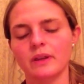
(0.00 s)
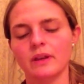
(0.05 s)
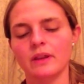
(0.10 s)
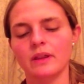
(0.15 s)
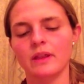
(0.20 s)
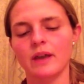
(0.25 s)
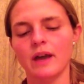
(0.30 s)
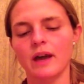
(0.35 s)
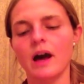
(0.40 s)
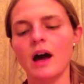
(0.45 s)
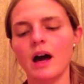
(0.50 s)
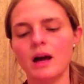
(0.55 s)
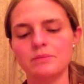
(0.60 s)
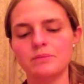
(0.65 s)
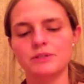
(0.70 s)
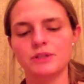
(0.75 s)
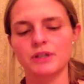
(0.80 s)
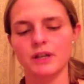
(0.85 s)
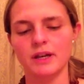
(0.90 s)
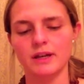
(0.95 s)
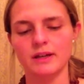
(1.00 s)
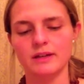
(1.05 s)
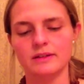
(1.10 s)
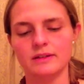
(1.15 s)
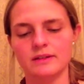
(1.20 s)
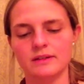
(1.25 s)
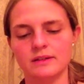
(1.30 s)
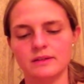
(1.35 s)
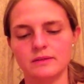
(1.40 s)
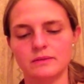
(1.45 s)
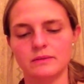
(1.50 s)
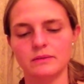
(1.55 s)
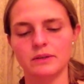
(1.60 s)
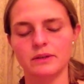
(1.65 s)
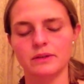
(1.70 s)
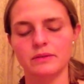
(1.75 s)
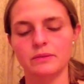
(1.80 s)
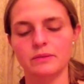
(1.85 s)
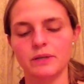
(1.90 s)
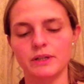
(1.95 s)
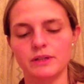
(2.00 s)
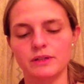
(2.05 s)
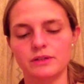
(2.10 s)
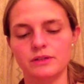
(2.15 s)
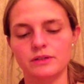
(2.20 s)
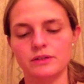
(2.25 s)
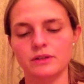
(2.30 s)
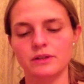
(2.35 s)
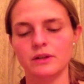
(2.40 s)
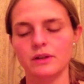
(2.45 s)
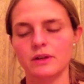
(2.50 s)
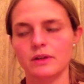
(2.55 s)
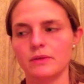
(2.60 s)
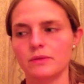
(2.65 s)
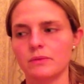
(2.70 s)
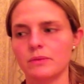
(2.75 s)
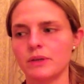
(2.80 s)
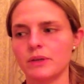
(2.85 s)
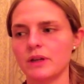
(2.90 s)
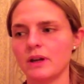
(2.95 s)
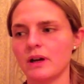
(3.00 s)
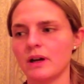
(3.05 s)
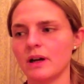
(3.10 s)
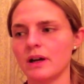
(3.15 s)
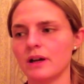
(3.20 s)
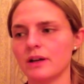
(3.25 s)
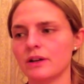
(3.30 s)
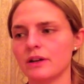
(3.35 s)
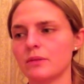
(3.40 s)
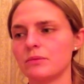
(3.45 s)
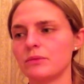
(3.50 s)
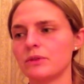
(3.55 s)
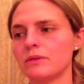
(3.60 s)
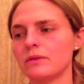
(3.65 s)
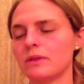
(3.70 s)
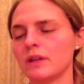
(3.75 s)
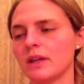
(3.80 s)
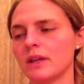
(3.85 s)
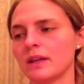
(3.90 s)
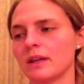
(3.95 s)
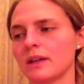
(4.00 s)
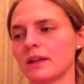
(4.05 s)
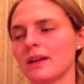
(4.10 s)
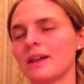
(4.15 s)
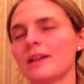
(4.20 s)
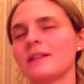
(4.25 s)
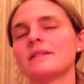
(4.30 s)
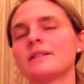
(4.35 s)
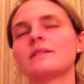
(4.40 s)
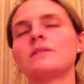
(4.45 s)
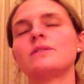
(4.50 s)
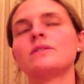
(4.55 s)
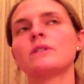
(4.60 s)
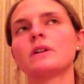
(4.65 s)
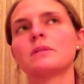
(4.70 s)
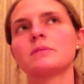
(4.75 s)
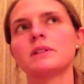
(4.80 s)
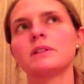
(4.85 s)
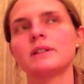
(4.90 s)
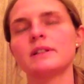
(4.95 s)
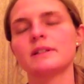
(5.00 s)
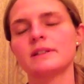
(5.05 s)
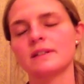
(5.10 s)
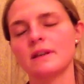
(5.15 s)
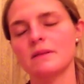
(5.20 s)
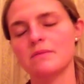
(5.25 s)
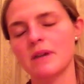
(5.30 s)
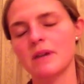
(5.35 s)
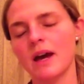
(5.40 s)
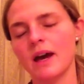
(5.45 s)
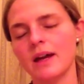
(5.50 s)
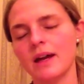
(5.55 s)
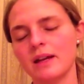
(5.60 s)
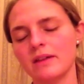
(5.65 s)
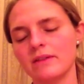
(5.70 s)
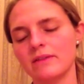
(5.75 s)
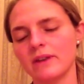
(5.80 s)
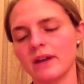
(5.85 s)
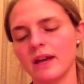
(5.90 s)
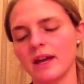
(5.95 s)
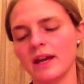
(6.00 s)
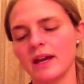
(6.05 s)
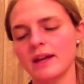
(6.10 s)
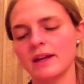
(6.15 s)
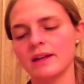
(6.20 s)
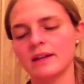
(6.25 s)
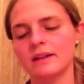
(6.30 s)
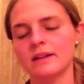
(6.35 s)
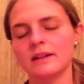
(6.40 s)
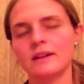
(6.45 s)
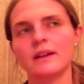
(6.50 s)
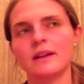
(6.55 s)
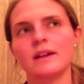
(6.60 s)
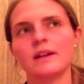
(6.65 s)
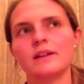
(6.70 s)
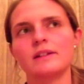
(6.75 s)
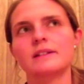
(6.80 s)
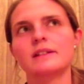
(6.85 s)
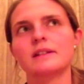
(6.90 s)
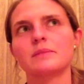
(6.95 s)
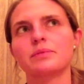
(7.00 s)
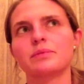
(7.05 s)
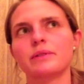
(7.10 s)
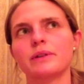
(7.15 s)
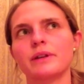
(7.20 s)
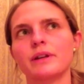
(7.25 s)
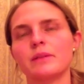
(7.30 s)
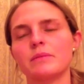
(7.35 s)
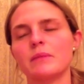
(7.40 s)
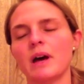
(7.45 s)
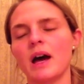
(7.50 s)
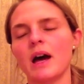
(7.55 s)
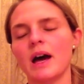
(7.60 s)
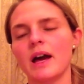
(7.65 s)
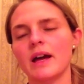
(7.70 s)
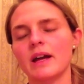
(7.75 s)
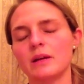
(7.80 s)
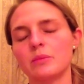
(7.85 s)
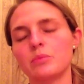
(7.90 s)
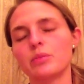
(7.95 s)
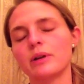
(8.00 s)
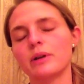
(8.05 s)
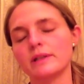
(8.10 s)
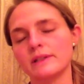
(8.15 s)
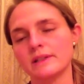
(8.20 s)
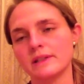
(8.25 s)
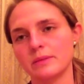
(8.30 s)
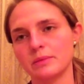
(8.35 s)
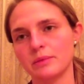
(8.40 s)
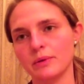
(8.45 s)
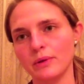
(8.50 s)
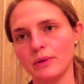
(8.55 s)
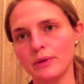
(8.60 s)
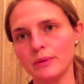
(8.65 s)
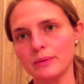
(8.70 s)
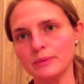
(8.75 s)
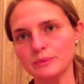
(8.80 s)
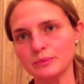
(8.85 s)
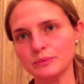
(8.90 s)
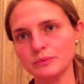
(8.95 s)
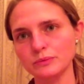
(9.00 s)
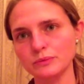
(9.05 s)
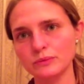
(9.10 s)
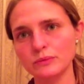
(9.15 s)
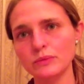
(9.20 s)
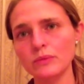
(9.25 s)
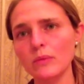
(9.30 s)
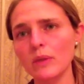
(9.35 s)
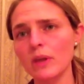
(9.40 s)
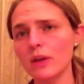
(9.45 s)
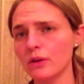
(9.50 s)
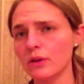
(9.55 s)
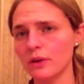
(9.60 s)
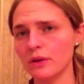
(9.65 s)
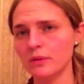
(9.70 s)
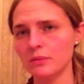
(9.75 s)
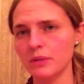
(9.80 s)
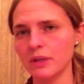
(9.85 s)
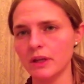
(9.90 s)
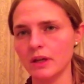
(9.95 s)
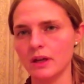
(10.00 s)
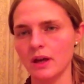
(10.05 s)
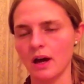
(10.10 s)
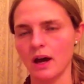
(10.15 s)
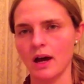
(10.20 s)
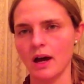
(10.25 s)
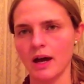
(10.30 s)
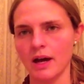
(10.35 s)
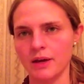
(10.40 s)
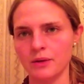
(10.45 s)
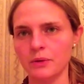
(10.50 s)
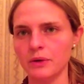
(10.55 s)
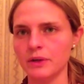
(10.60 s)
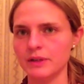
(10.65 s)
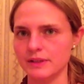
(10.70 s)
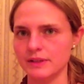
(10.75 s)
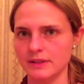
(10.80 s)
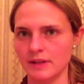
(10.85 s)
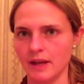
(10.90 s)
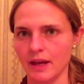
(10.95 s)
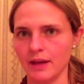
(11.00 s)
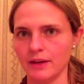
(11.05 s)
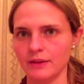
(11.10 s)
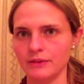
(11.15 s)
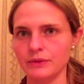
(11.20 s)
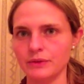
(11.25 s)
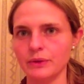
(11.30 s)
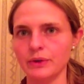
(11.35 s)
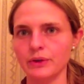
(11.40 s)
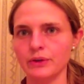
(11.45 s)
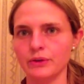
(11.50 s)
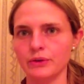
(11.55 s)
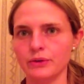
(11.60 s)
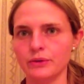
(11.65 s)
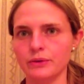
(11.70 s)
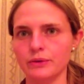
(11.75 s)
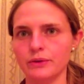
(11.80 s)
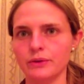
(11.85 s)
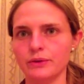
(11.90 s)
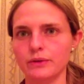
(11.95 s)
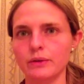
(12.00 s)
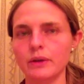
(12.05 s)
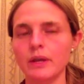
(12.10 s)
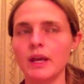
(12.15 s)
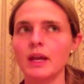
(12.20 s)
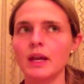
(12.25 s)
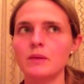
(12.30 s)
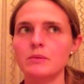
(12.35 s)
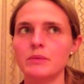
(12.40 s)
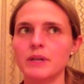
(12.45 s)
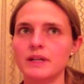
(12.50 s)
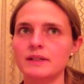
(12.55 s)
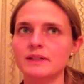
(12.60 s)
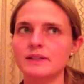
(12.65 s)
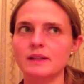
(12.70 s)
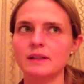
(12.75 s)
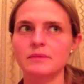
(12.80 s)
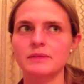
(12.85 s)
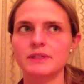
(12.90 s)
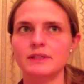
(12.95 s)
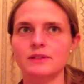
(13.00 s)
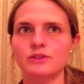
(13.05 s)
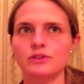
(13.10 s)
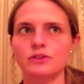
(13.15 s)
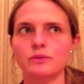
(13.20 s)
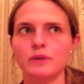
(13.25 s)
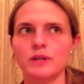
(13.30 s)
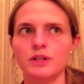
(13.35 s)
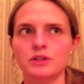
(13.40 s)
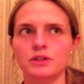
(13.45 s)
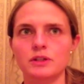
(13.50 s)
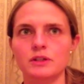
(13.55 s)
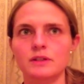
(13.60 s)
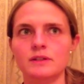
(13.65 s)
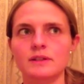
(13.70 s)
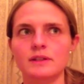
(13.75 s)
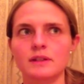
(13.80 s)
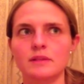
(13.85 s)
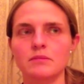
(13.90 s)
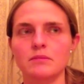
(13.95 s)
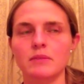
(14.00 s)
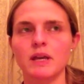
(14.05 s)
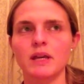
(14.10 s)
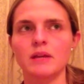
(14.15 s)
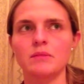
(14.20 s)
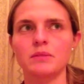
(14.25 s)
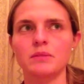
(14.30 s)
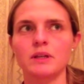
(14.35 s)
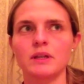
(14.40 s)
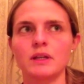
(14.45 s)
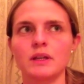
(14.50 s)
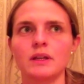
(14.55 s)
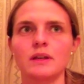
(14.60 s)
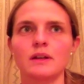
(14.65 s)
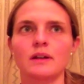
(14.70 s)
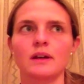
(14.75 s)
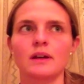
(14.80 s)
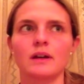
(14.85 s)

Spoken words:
the object with which we are communing is normally some kind of a supreme higher principle. It could be a god or a saint or a guru, but in some situations it may be